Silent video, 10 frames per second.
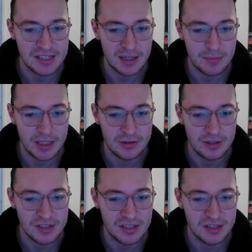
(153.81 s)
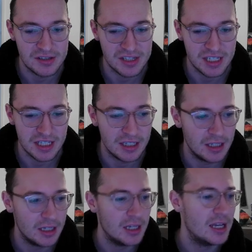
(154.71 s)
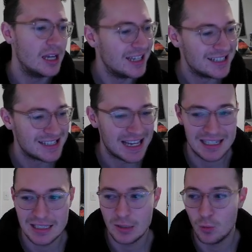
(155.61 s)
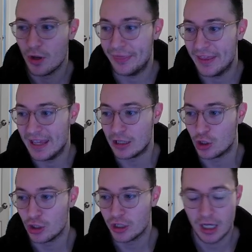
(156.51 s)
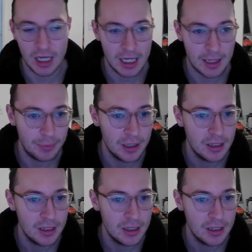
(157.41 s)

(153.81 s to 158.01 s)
I'm interested in seeing exactly what they cook up.